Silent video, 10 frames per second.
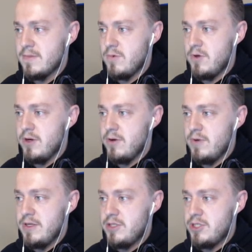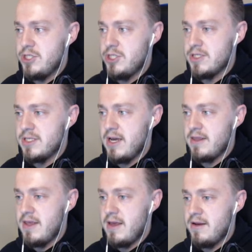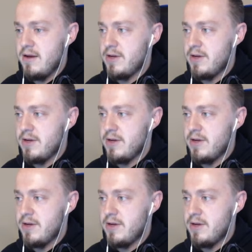Well, no, we just got that.